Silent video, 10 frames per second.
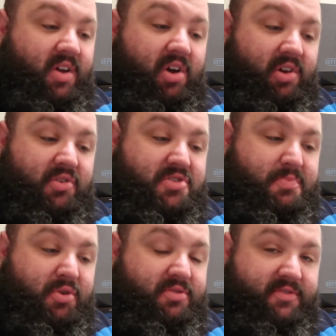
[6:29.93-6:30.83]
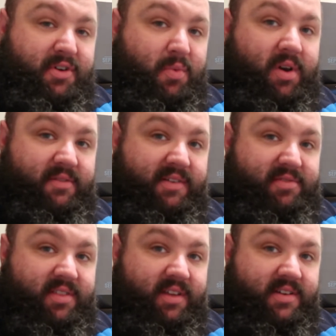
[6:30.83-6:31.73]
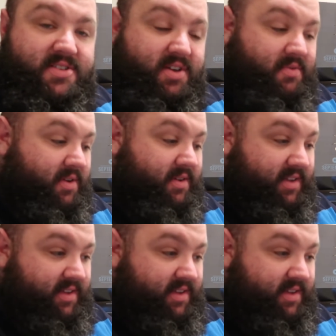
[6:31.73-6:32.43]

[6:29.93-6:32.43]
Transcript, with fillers: I like to purify one of everything, so